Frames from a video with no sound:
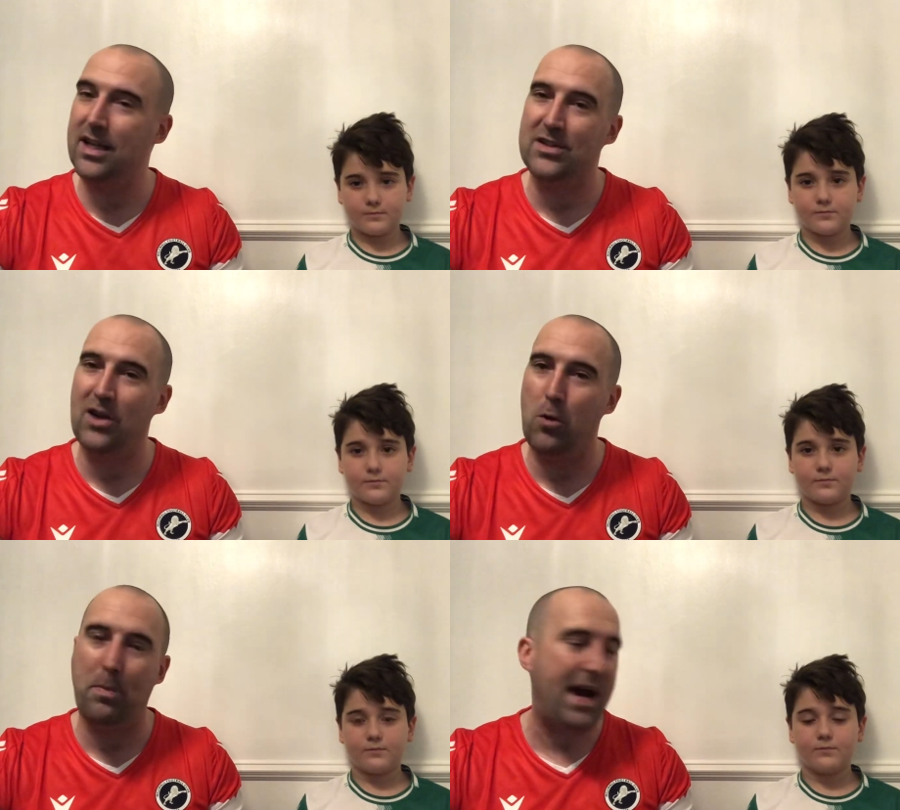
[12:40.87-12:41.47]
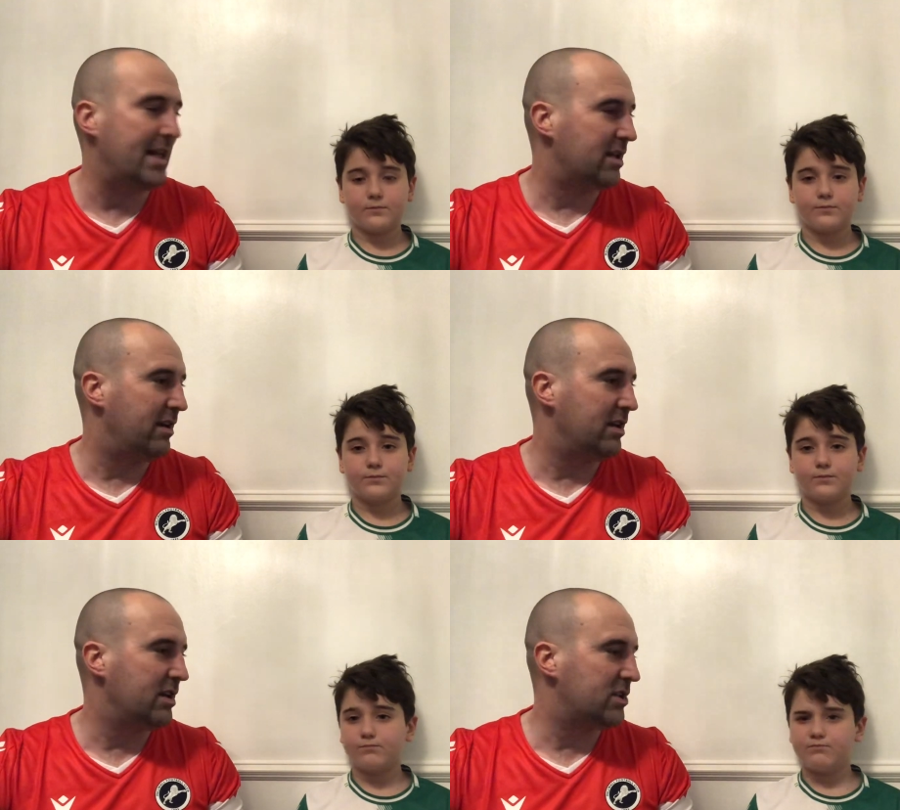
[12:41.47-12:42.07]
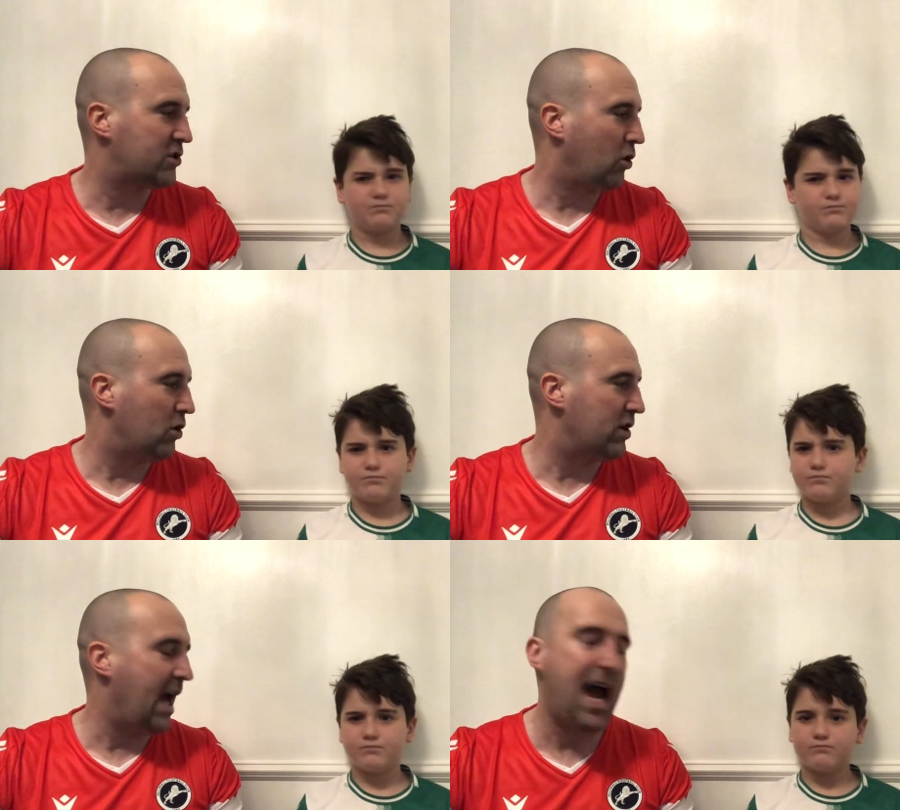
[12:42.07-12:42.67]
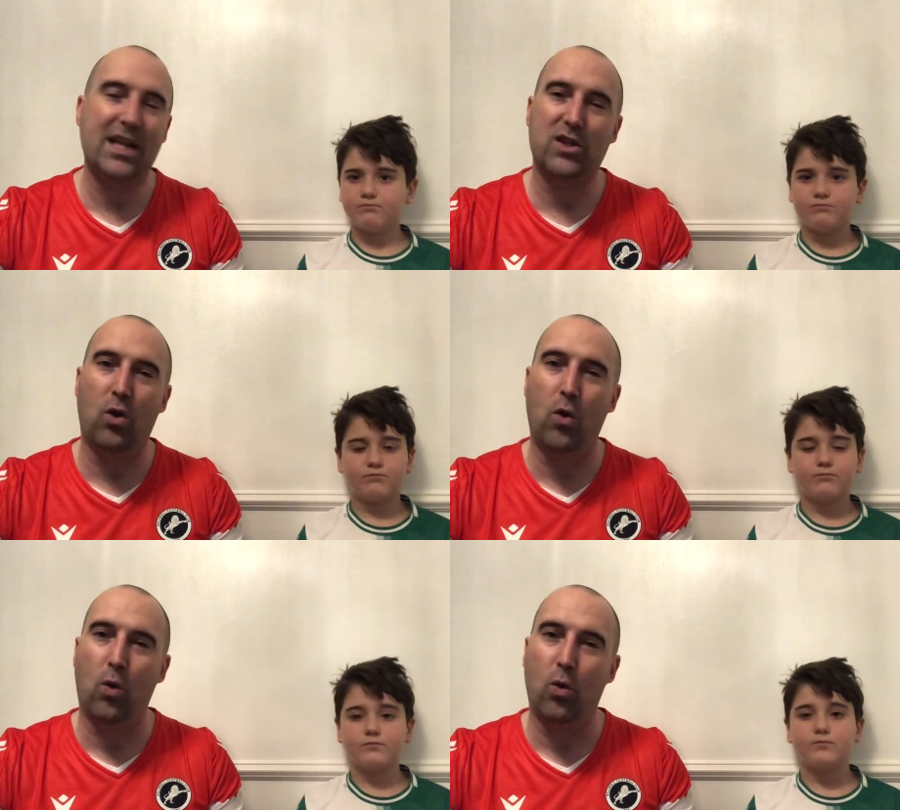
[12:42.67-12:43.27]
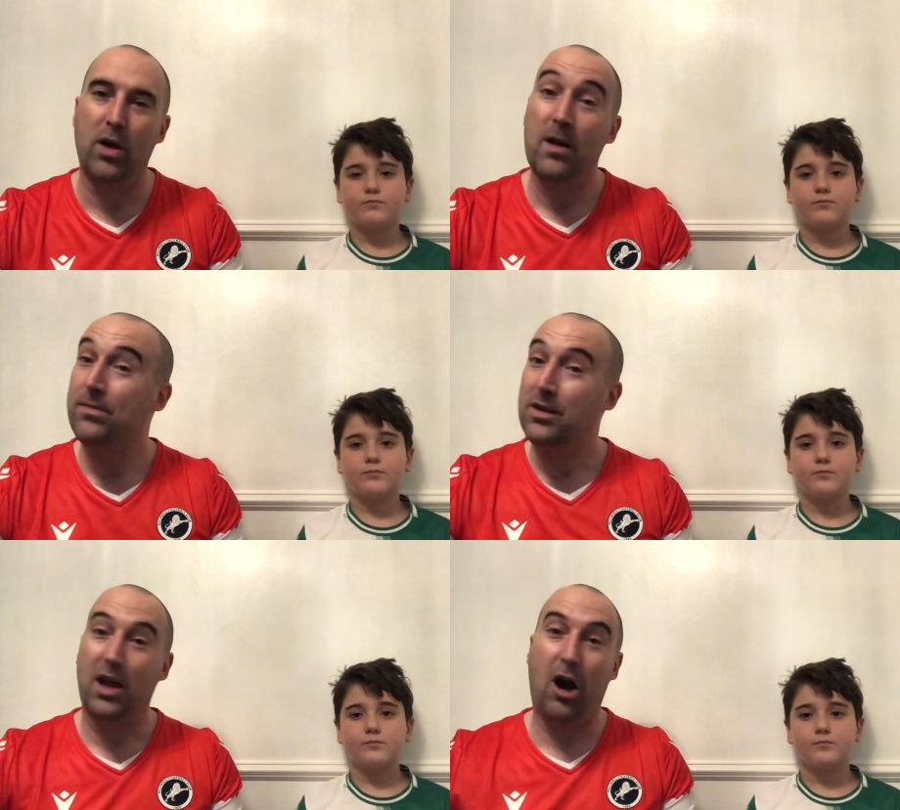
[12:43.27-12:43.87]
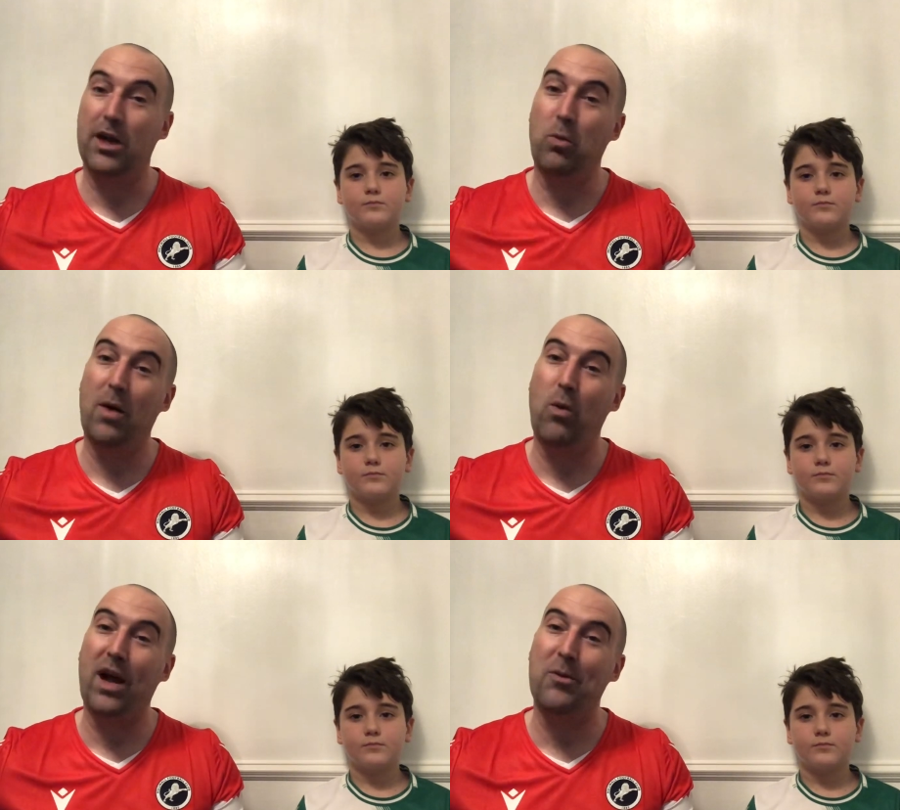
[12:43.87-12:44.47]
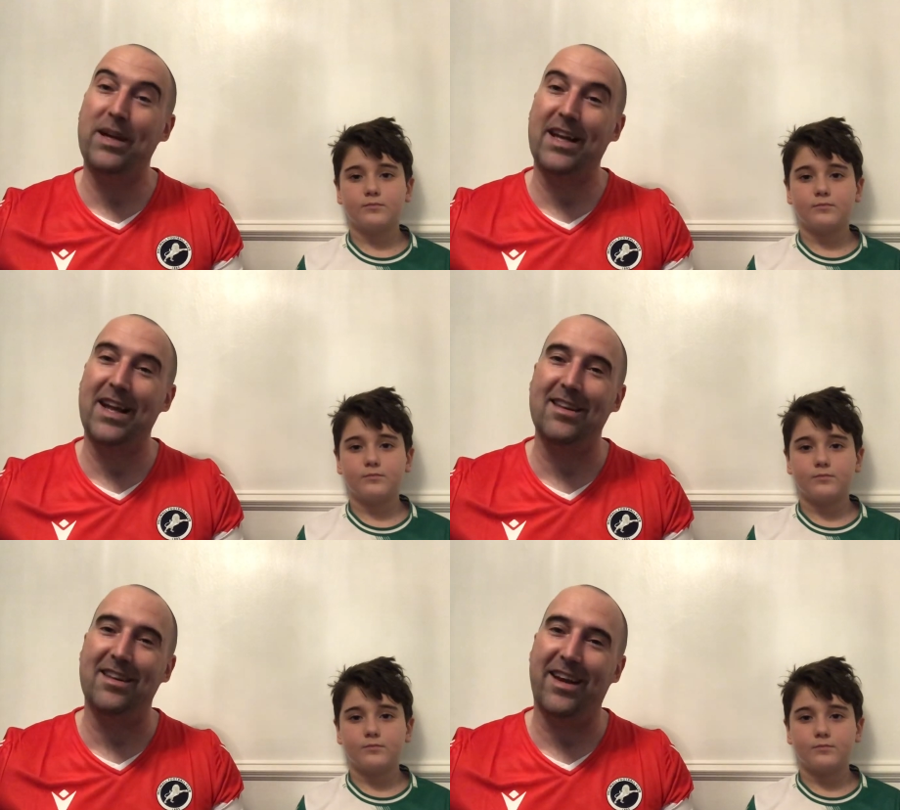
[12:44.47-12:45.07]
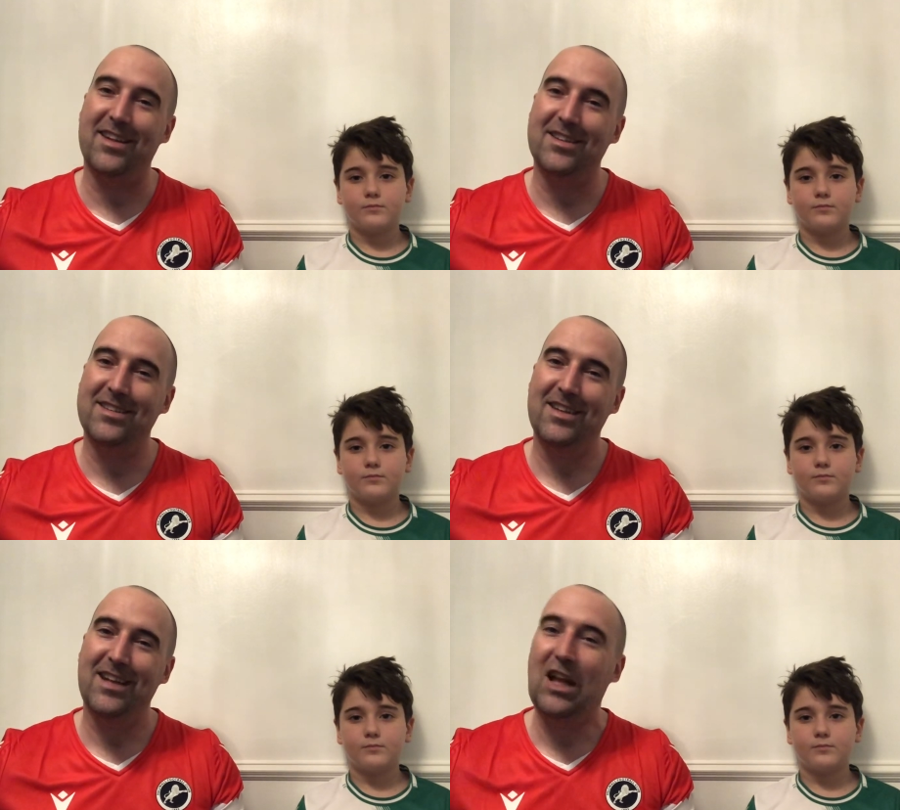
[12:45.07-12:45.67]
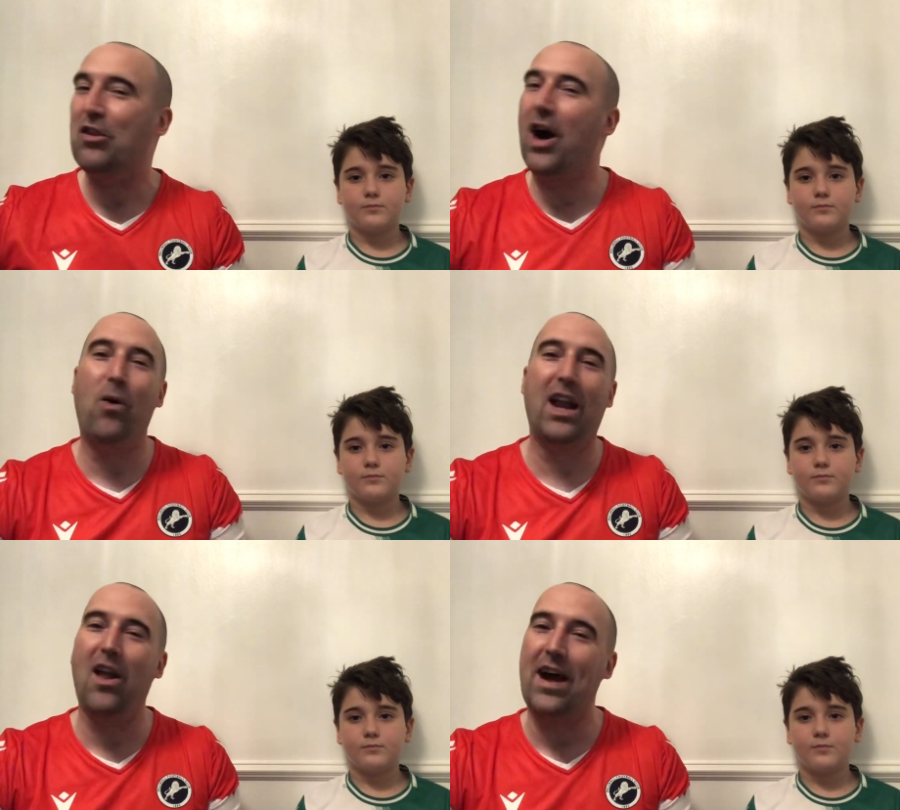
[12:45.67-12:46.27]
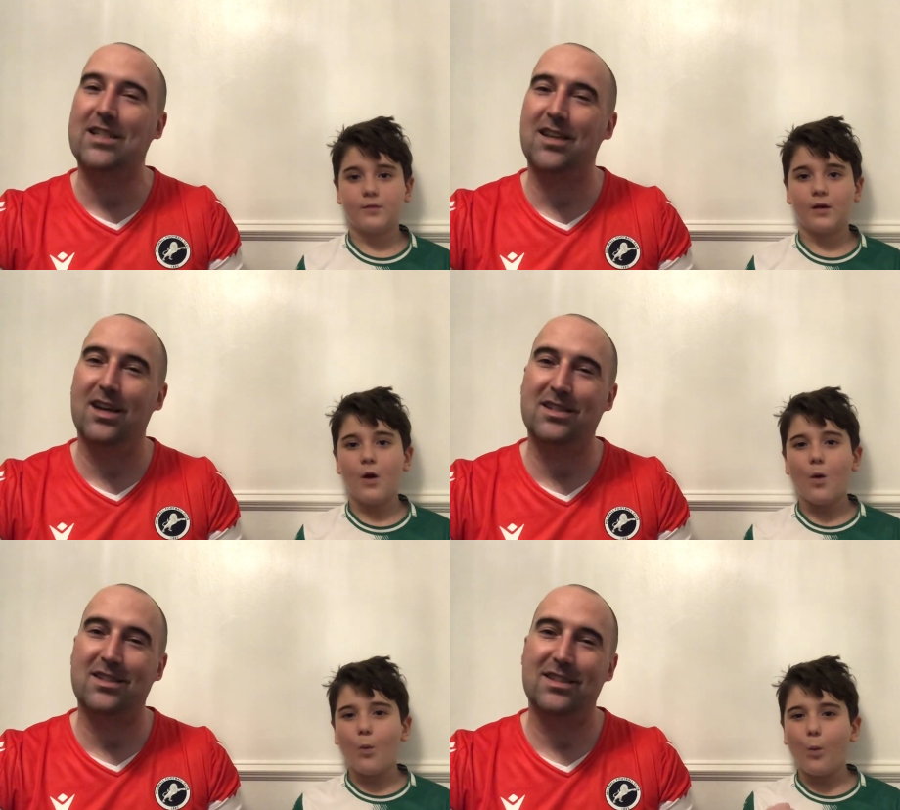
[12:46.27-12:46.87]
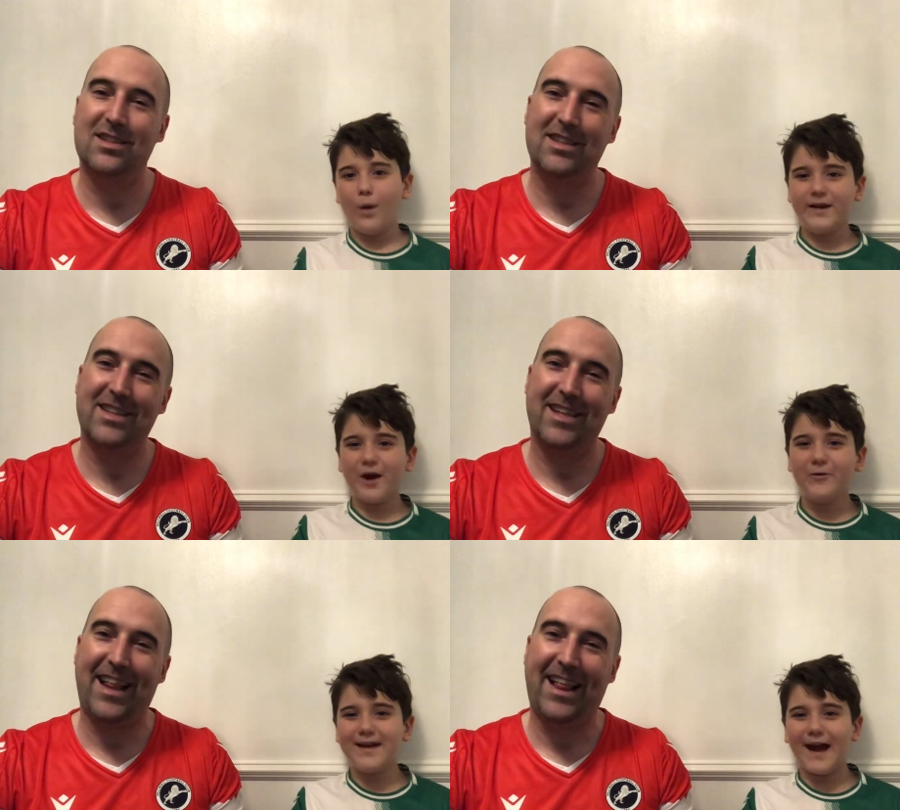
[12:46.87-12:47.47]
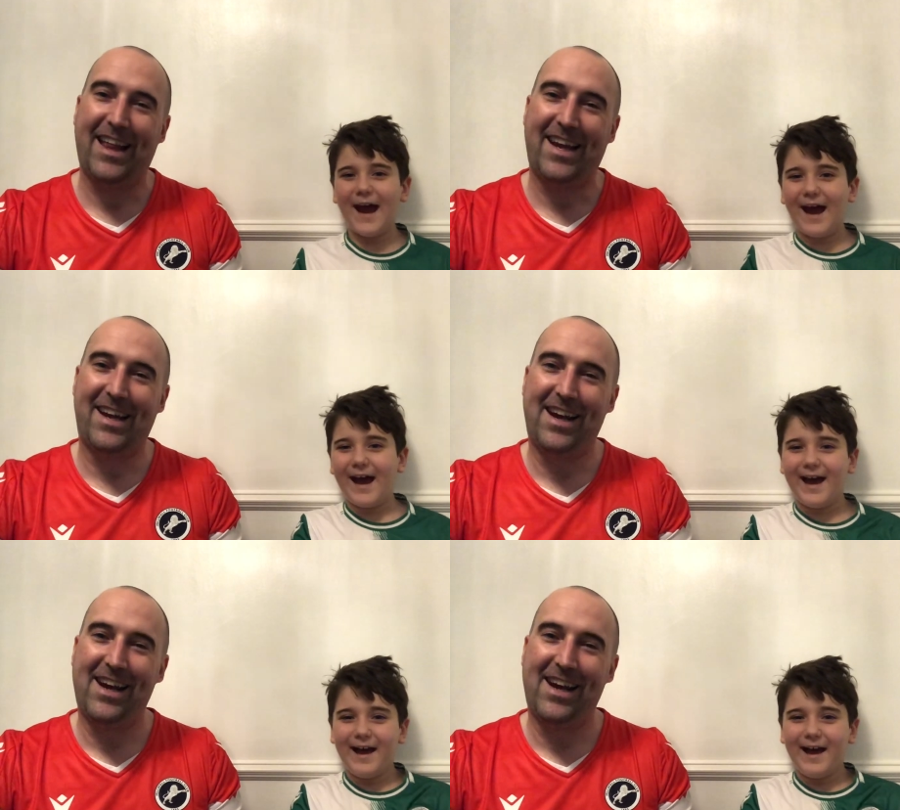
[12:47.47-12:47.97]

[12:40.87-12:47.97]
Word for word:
Speaker 1: is no bad shot at all. Only one way we can end it. No one likes us.
Speaker 2: We don't care.